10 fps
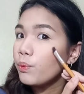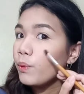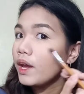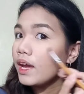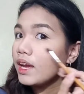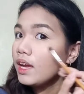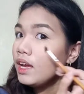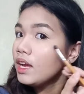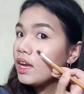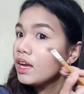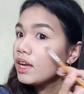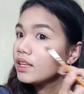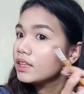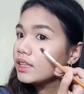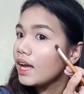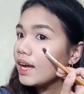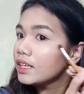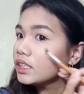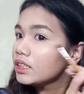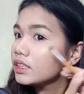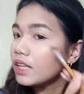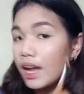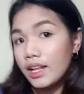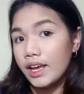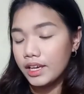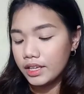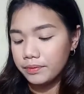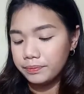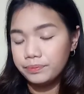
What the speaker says: way that I like it.